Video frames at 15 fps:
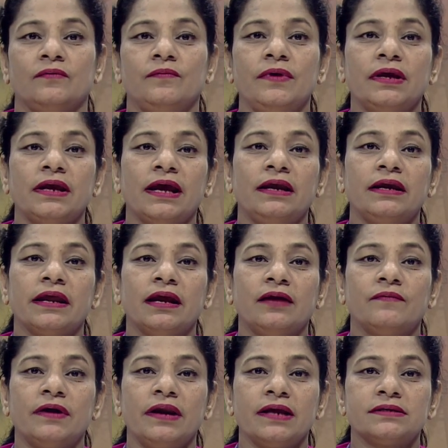We can
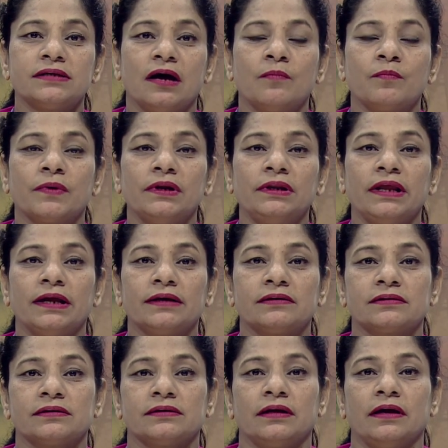take one example
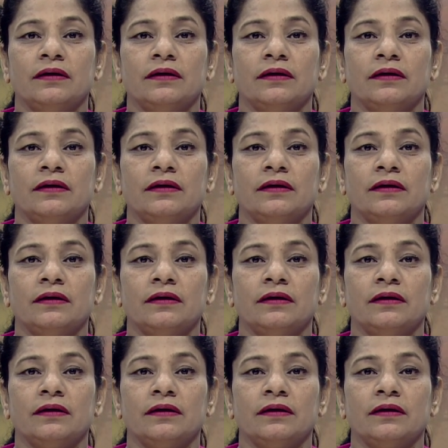that